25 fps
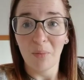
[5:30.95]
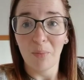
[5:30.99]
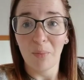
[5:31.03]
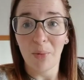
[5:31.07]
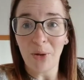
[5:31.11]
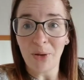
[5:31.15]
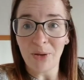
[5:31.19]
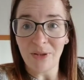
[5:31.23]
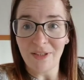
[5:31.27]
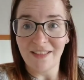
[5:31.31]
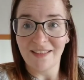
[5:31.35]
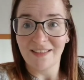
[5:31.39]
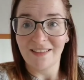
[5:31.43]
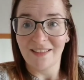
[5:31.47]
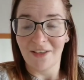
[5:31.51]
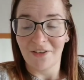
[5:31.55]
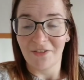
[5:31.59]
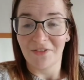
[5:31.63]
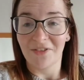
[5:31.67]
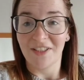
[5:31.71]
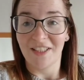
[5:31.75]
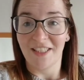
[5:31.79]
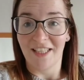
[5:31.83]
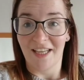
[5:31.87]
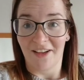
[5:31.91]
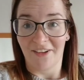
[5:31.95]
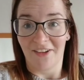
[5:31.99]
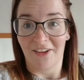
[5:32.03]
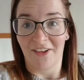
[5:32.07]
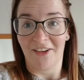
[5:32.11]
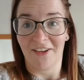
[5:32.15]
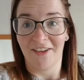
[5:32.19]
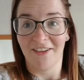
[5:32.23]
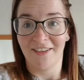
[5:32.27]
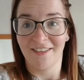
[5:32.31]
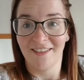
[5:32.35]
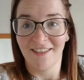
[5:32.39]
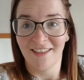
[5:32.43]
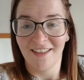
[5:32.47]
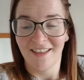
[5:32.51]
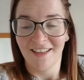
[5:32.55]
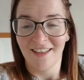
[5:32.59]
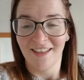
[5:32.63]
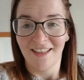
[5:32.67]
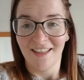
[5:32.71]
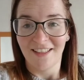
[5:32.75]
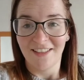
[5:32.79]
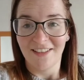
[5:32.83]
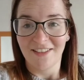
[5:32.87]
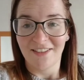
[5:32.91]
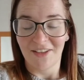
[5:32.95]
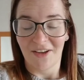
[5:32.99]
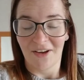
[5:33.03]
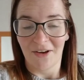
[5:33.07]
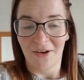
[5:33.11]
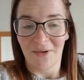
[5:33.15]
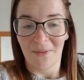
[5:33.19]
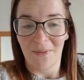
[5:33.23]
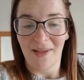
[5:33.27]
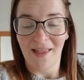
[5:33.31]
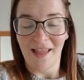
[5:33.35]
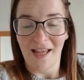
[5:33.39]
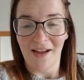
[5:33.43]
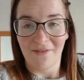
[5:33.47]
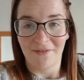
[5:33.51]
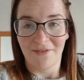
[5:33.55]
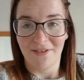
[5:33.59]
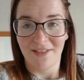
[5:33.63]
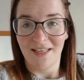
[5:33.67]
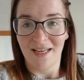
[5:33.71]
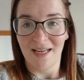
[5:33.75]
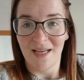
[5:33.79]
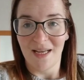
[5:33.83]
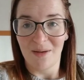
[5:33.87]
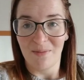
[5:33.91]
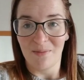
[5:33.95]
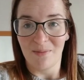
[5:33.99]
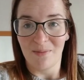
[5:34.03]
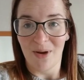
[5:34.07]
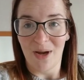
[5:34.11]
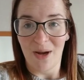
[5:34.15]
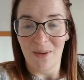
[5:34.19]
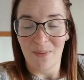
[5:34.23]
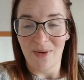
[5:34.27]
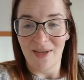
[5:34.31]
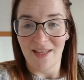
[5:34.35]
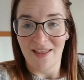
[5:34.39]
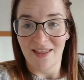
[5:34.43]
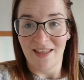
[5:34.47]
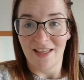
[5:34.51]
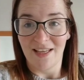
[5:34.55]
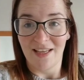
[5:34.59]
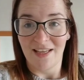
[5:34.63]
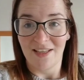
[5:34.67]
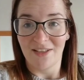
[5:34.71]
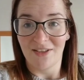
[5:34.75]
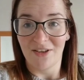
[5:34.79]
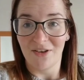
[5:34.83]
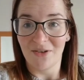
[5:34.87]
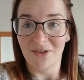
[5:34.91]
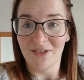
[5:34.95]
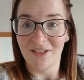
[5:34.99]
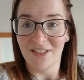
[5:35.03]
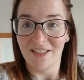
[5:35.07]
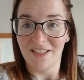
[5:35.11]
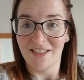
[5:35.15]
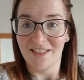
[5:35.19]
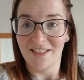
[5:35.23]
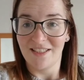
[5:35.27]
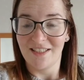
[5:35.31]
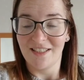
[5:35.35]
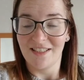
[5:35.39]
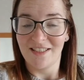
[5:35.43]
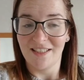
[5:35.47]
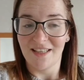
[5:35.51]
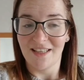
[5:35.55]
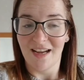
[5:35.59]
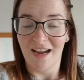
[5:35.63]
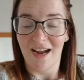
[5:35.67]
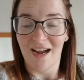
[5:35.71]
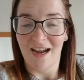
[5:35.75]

pull yourself together. So we left him with the doctors